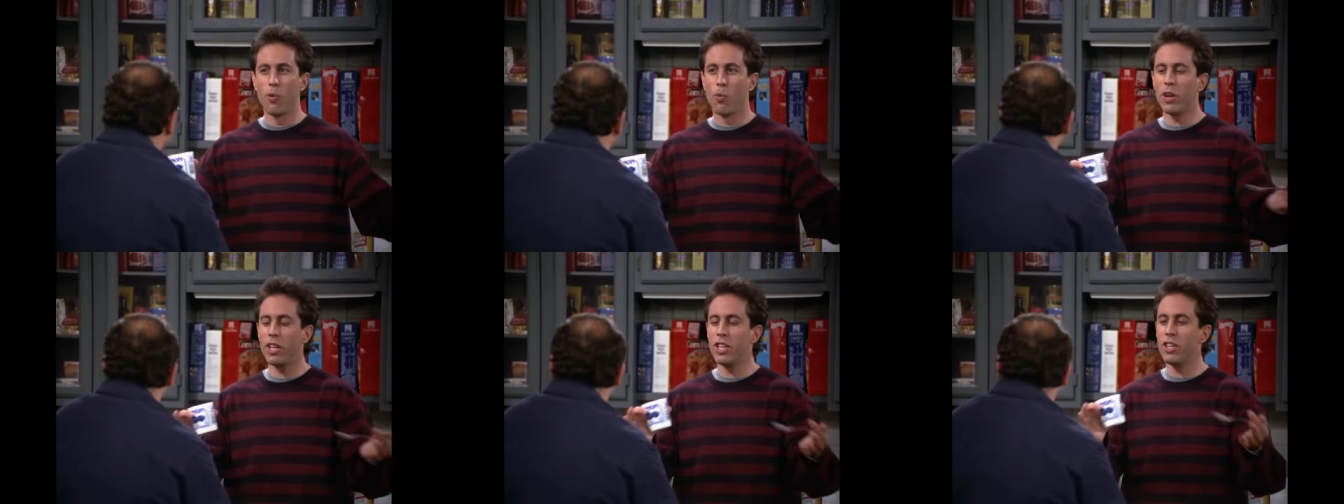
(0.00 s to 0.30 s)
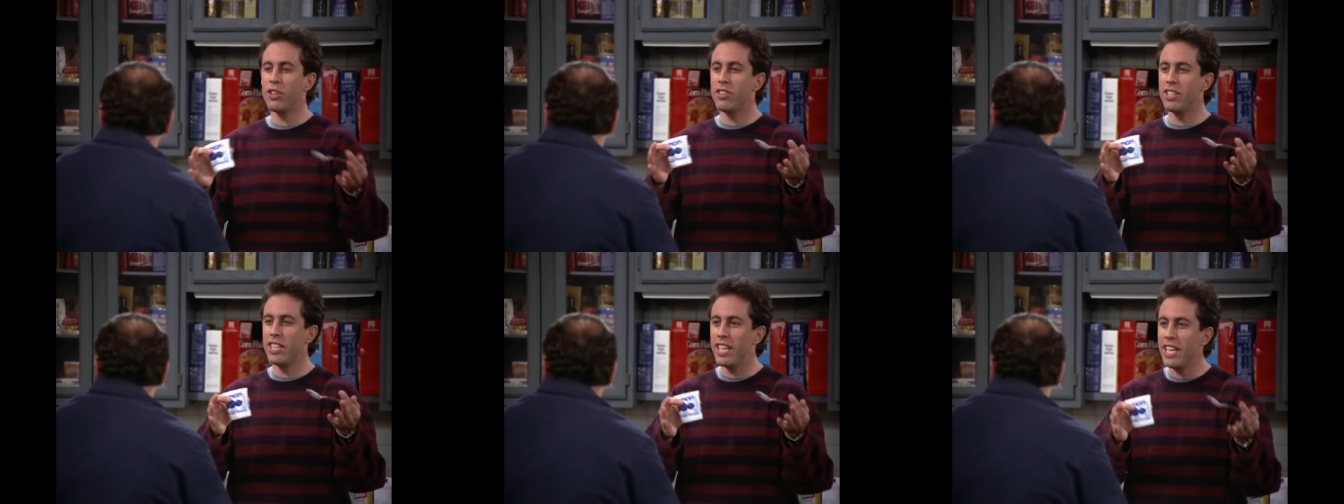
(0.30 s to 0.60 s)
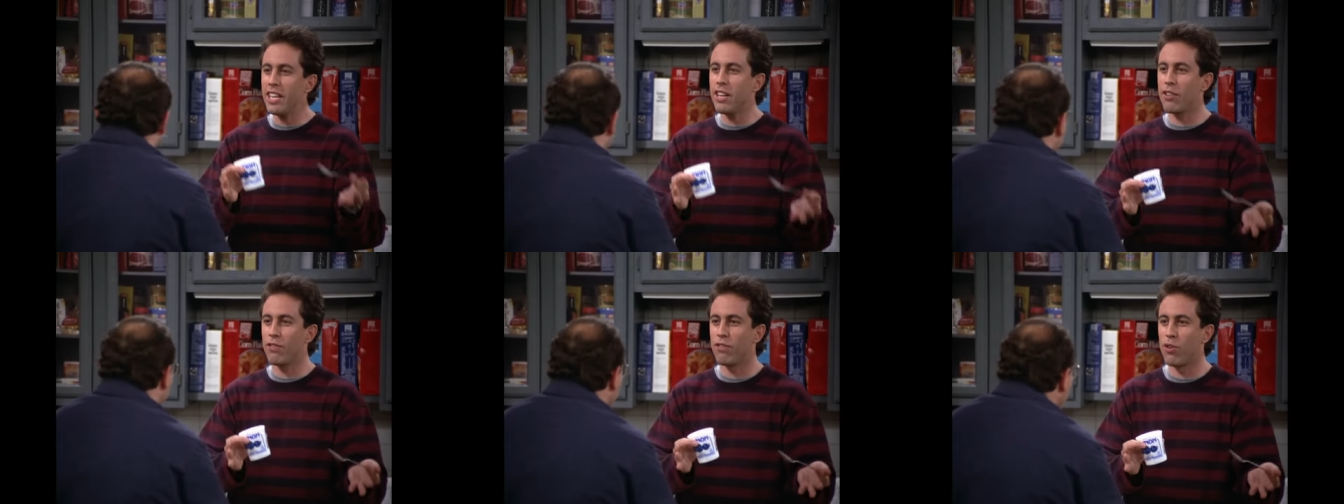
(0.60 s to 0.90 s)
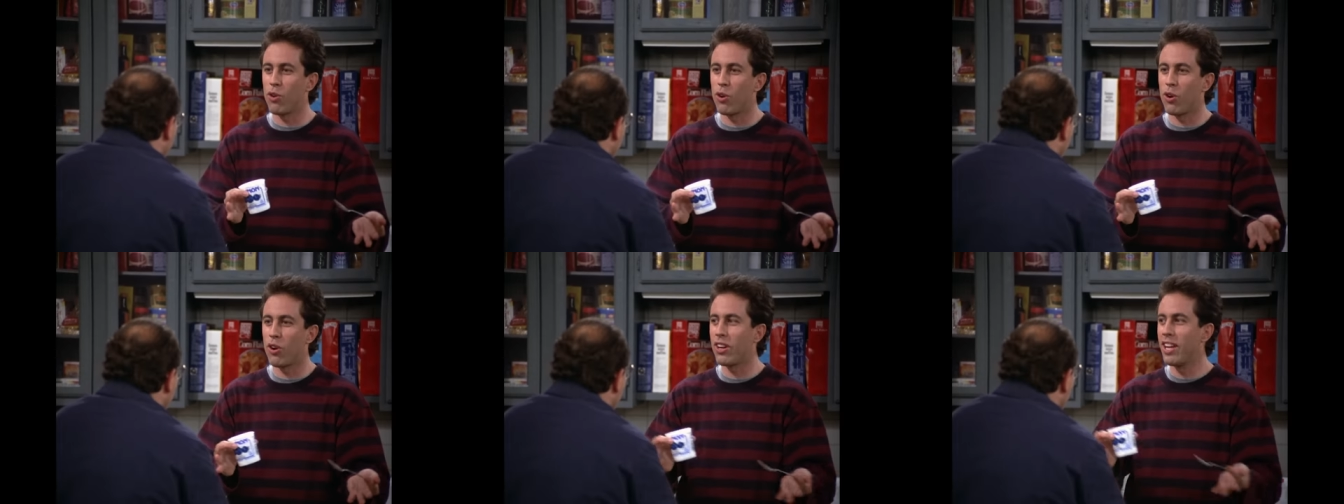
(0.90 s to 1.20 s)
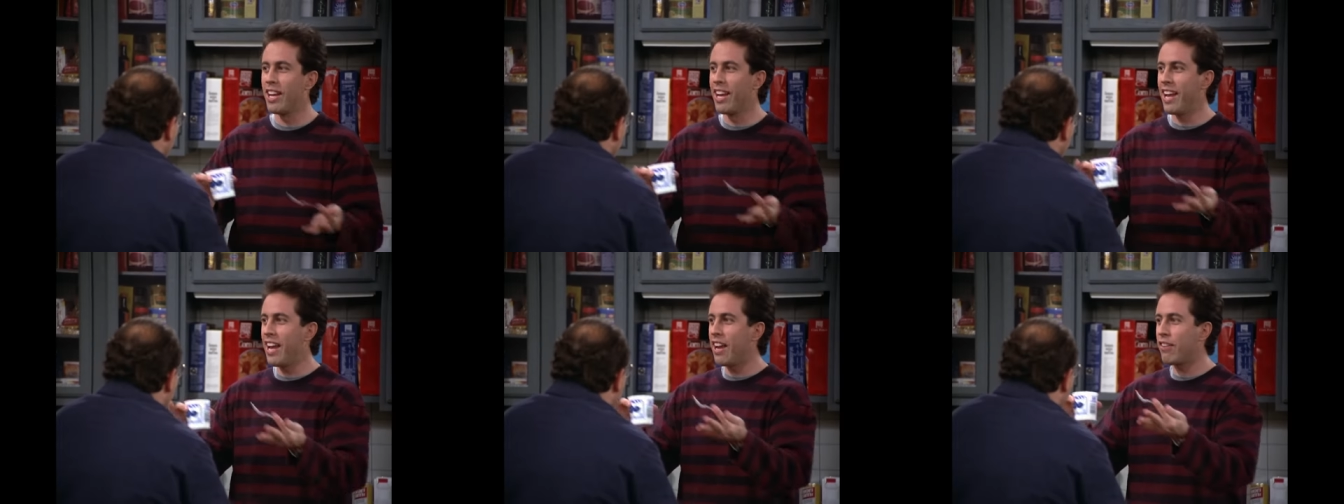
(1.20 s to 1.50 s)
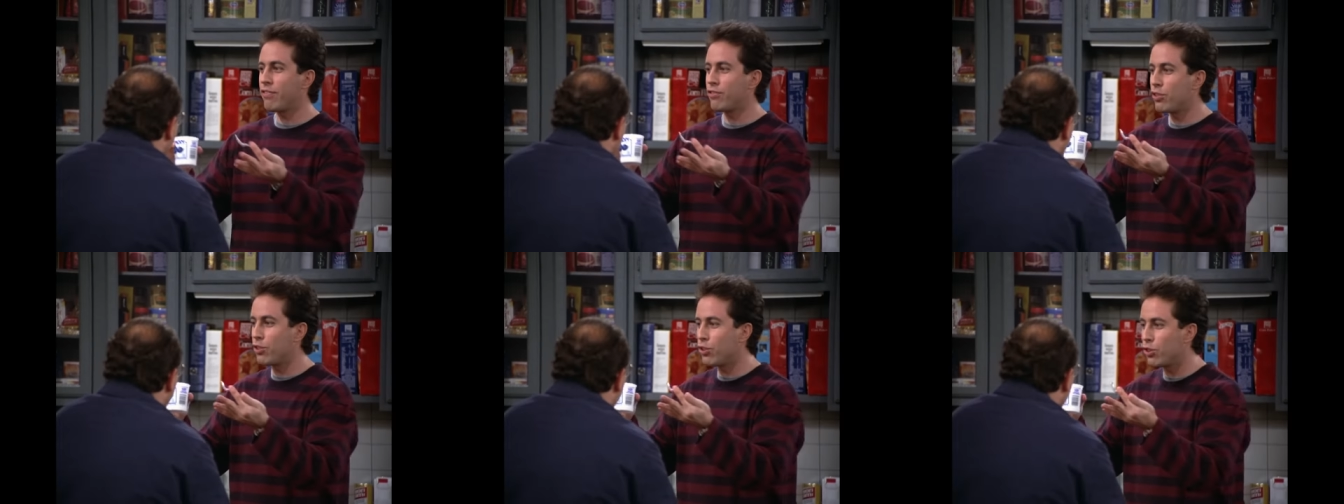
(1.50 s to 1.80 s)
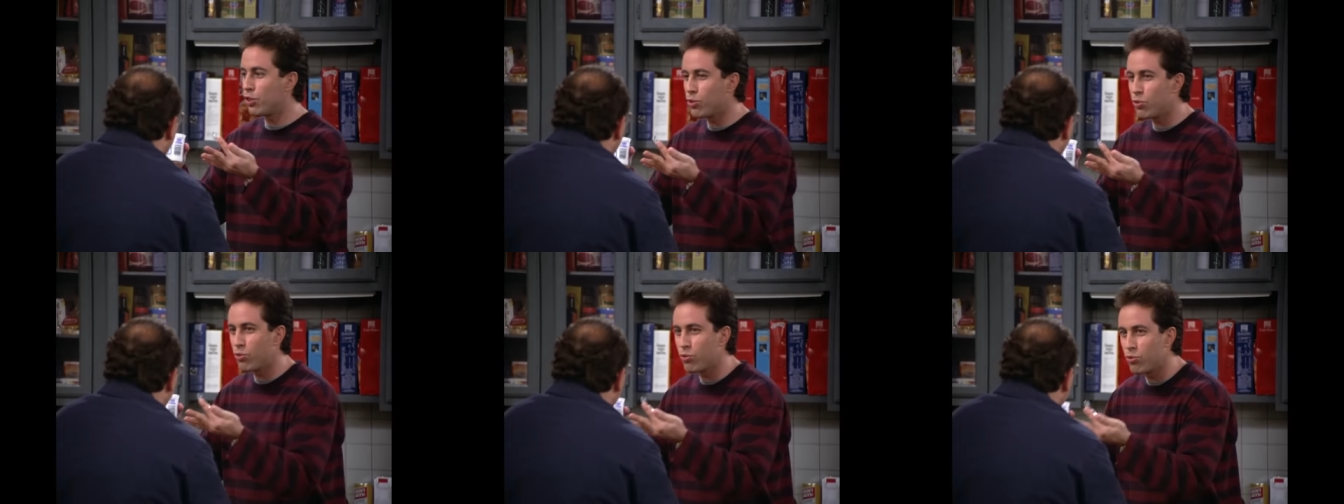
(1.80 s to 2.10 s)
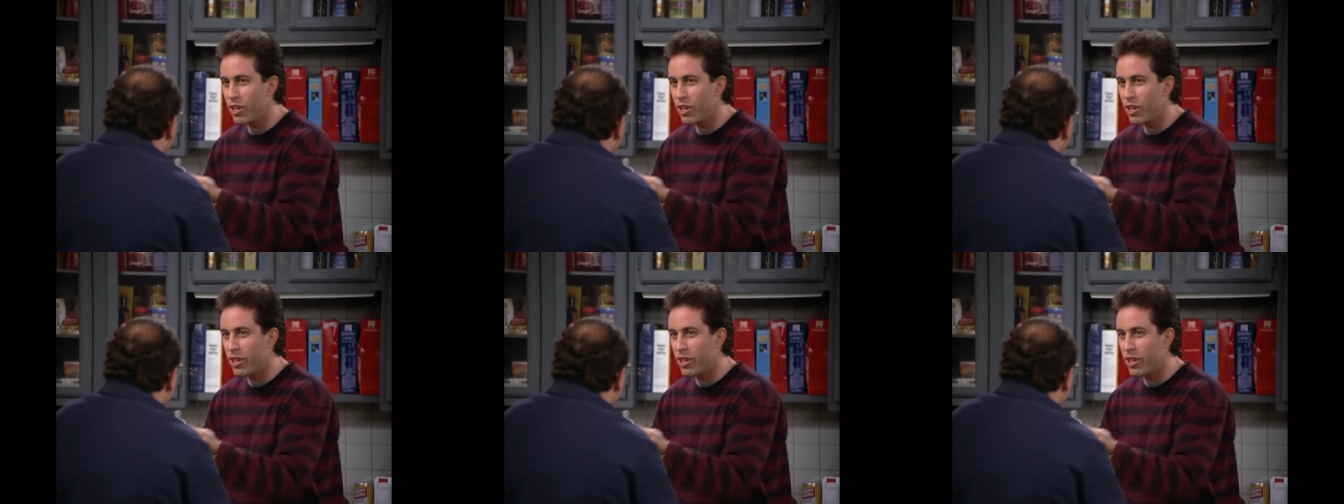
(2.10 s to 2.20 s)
What do you need it for after you